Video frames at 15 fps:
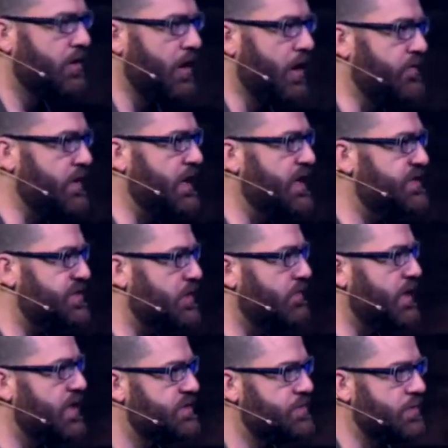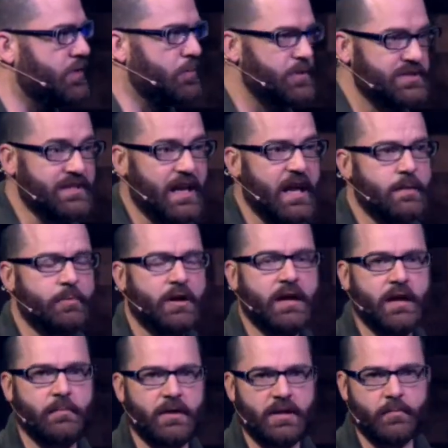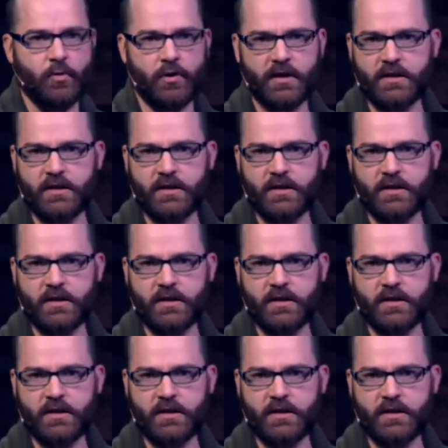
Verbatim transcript: of the nation of Israel. It wasn't Abraham anymore.